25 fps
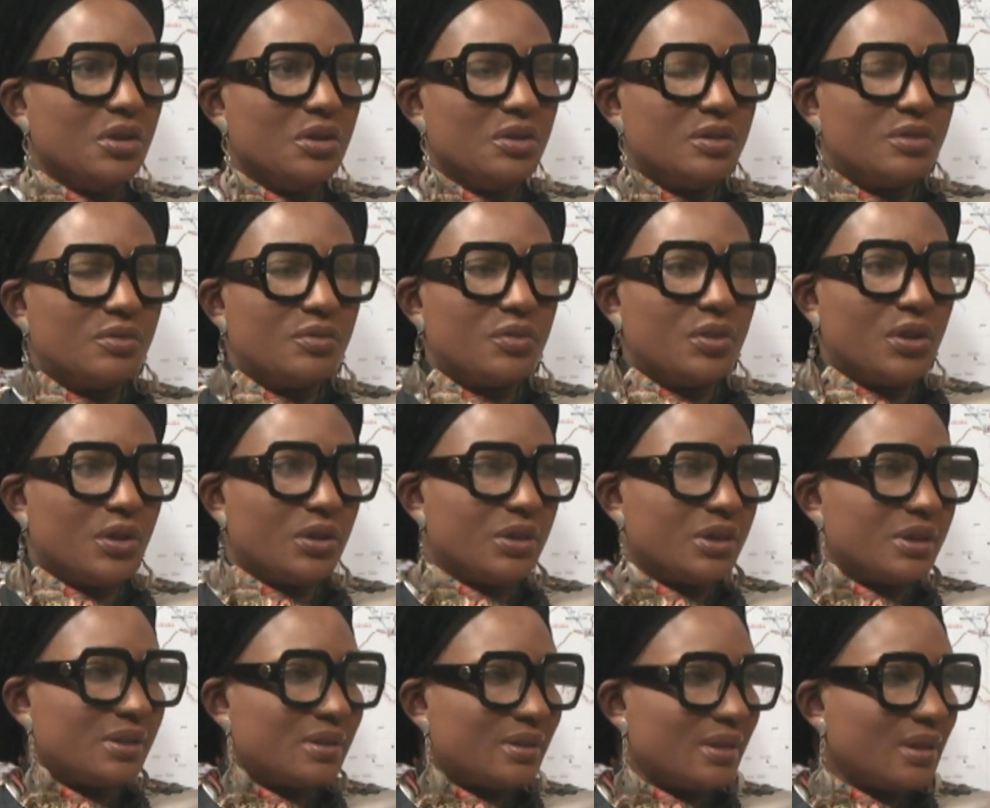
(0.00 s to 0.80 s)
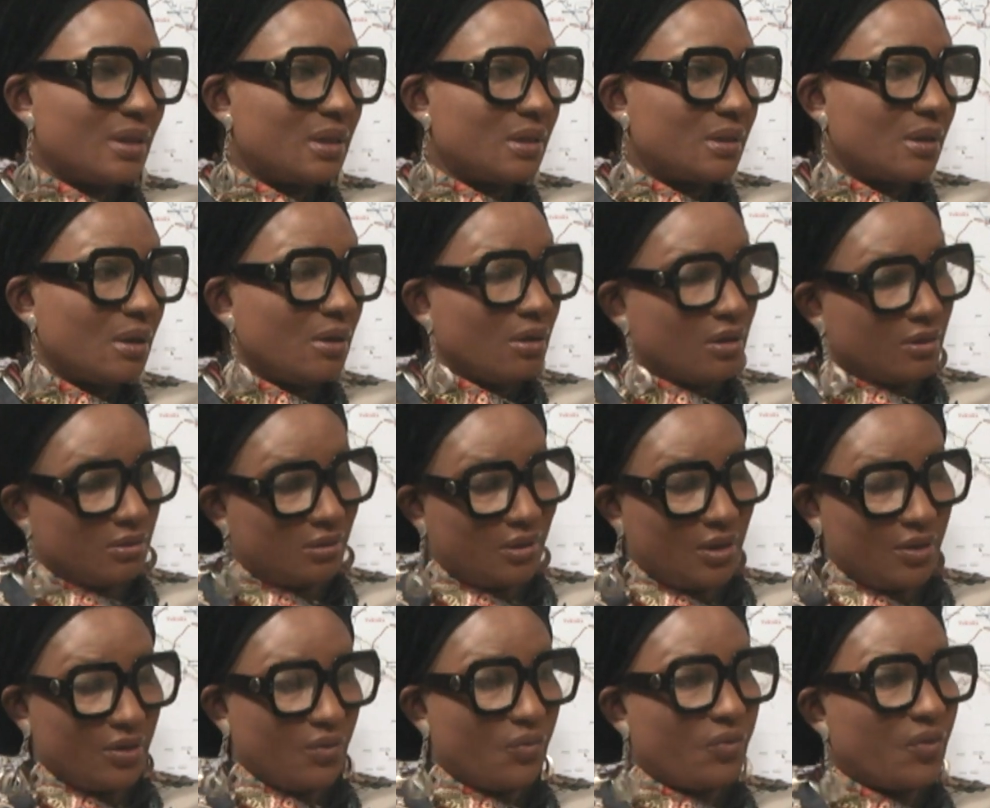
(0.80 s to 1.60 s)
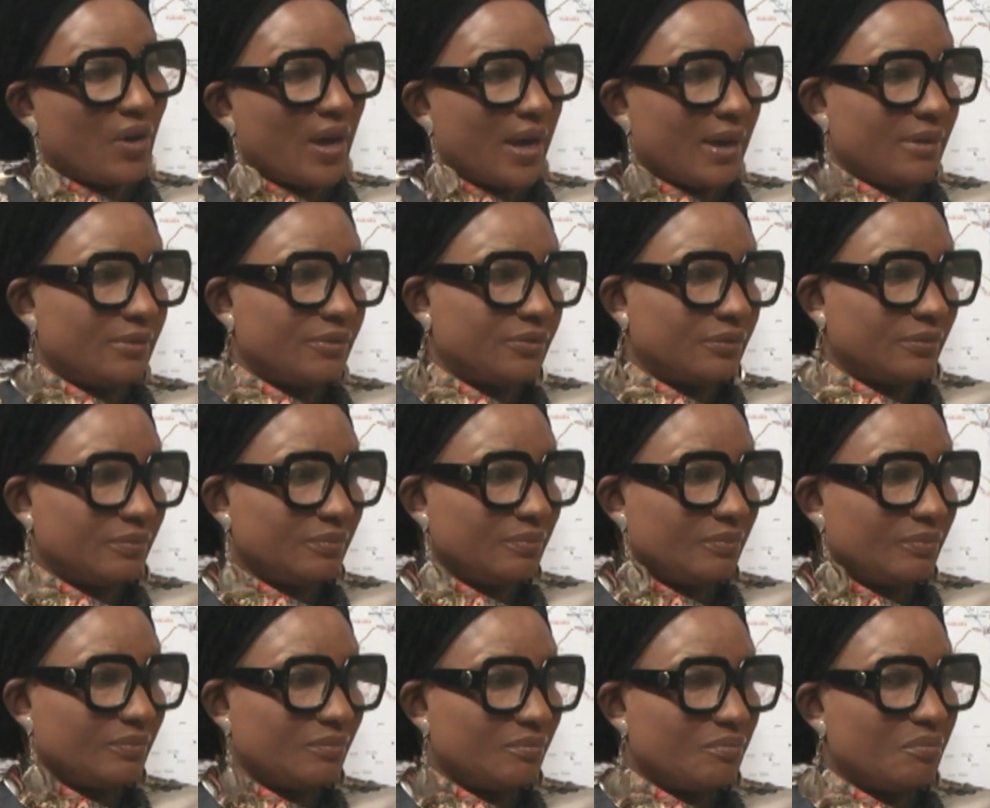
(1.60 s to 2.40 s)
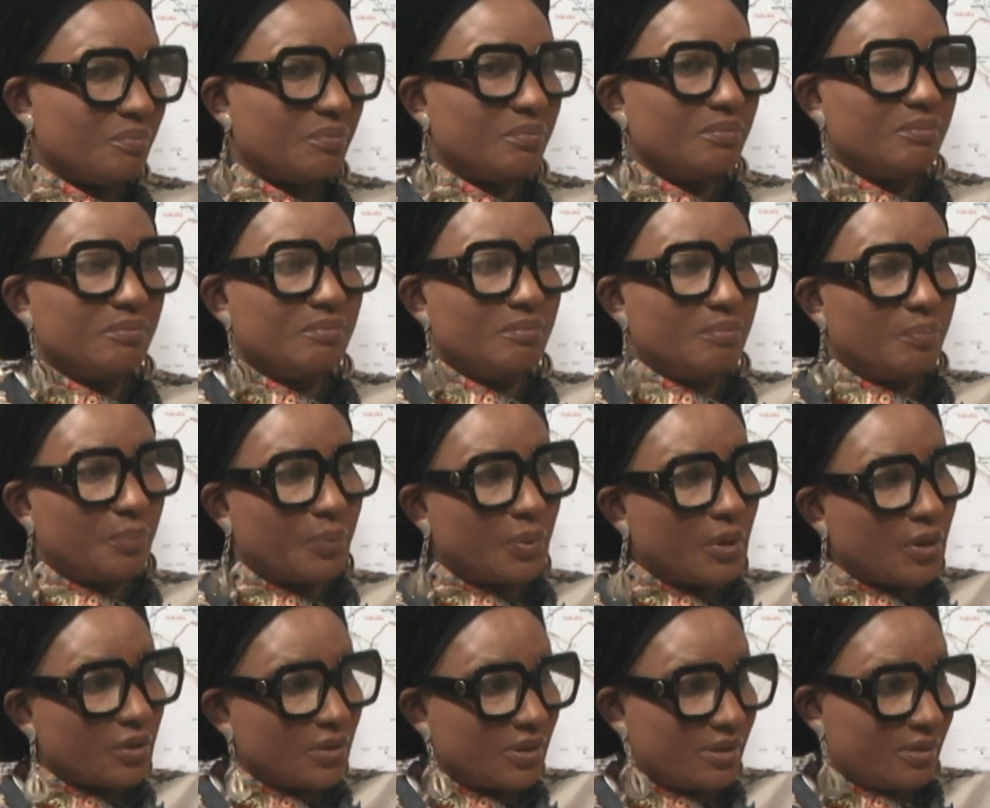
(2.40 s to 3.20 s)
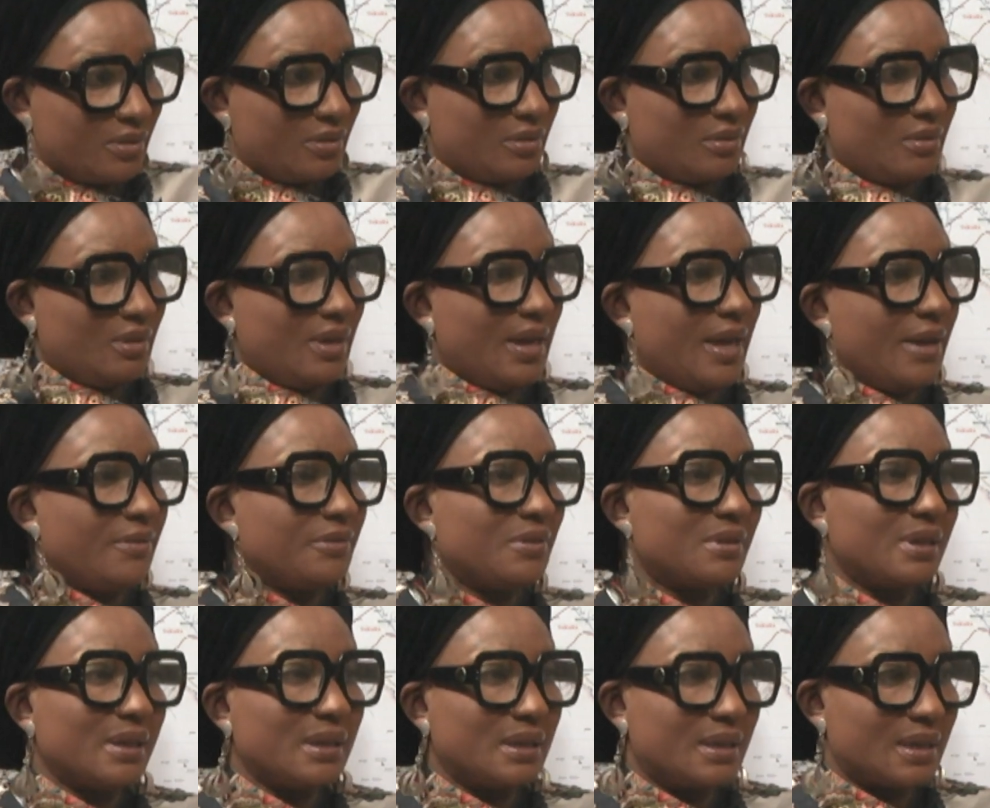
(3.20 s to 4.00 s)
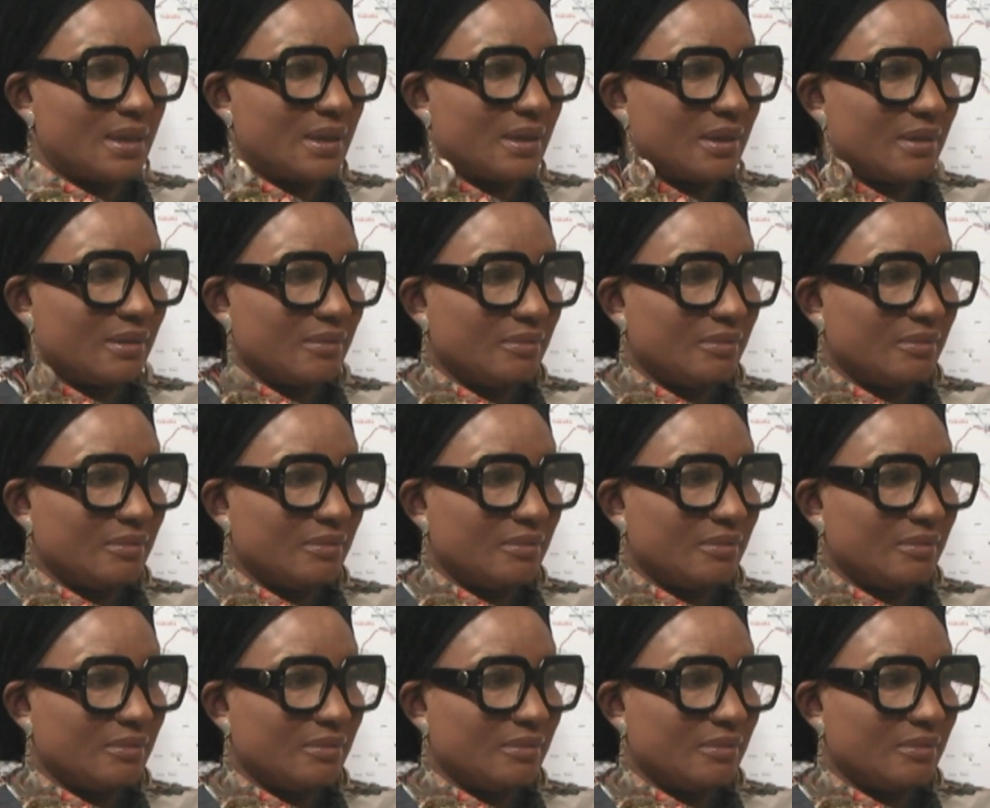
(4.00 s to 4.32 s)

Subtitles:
36 or 35 plus FCT.